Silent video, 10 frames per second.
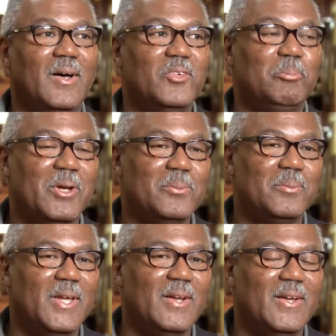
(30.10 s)
spectral
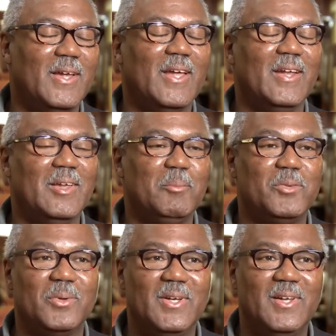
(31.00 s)
data and
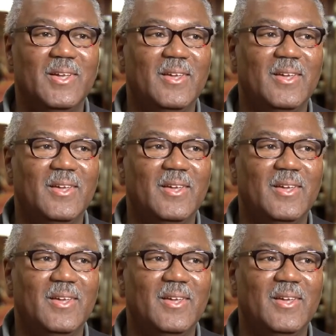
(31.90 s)
imagery